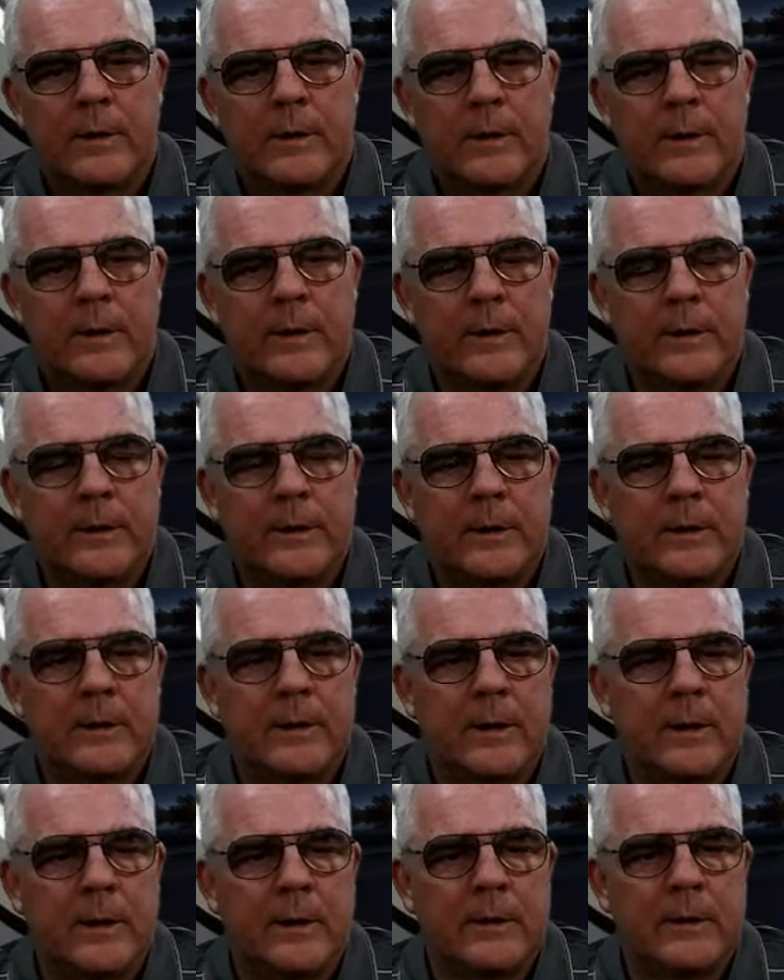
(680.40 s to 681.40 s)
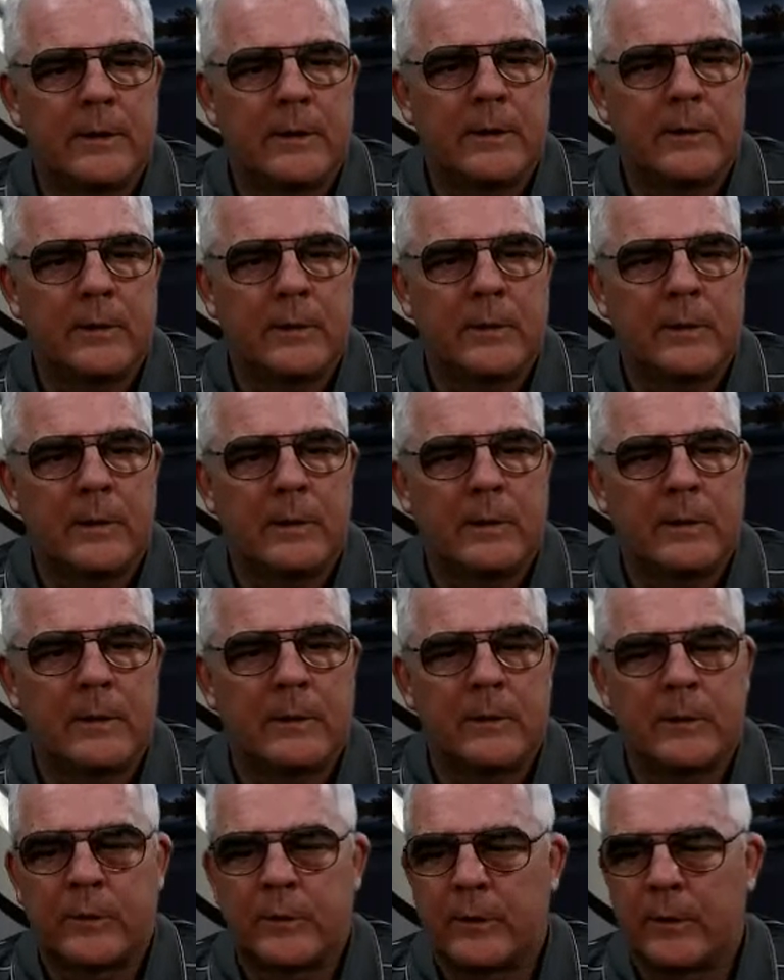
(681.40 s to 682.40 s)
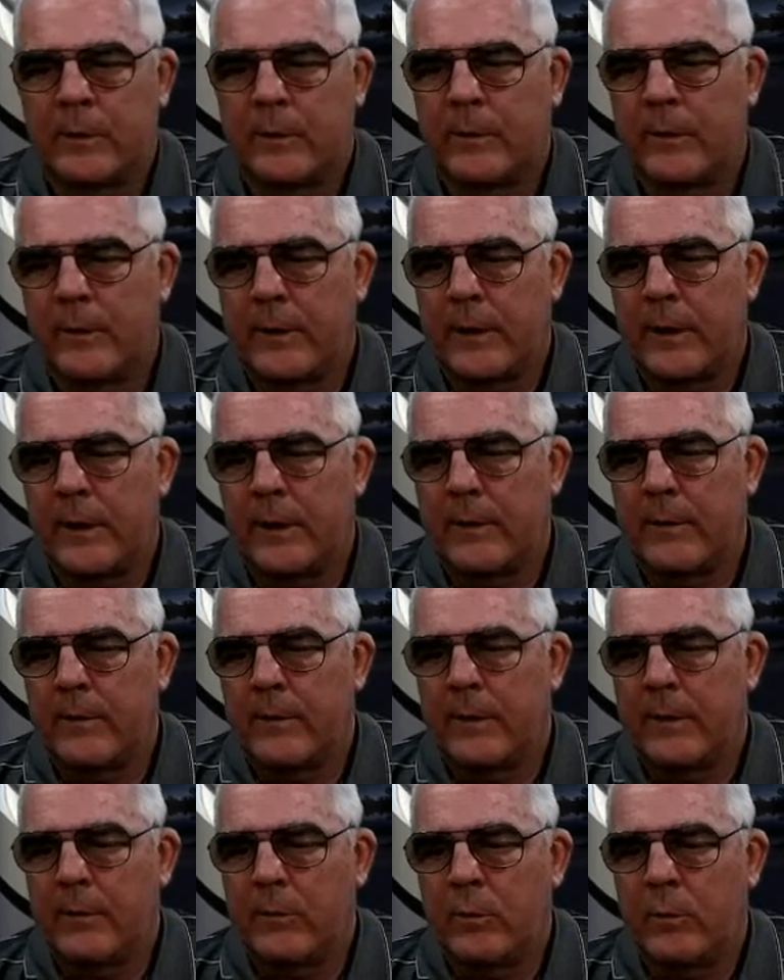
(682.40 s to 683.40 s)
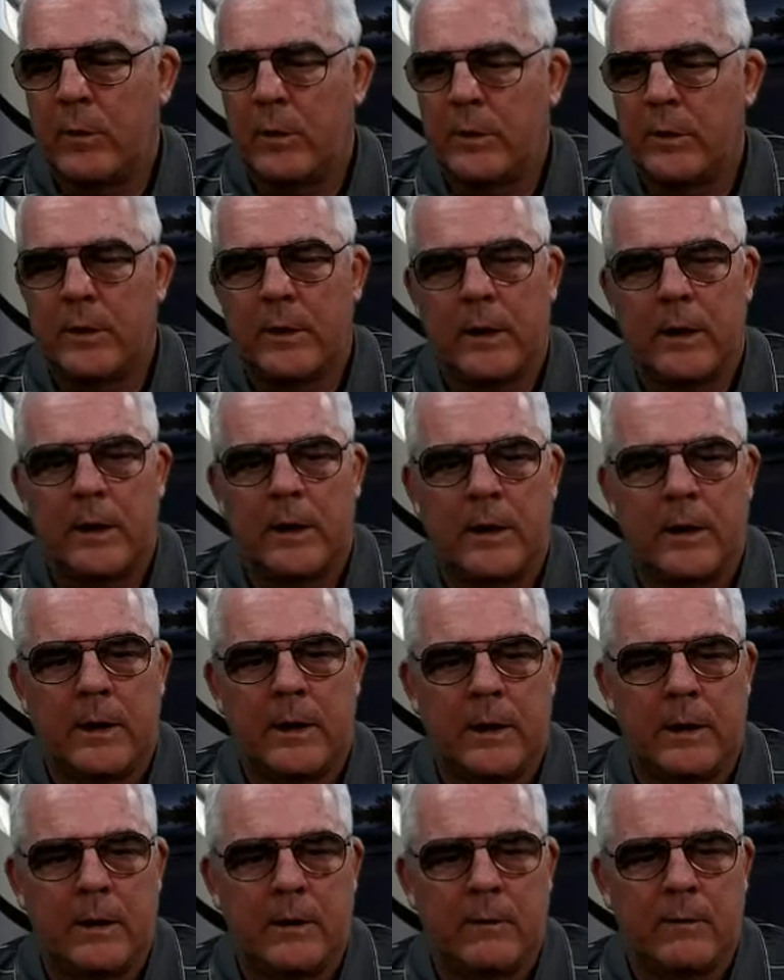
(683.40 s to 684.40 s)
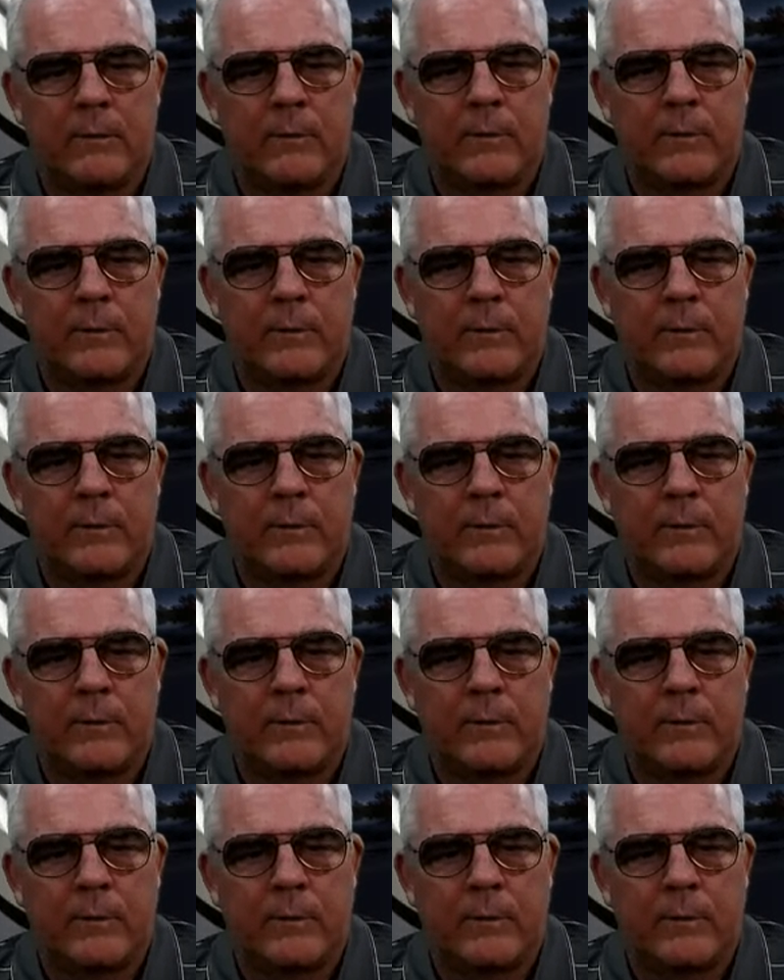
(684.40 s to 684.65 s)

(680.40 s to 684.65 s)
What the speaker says: I did not consider that, would not have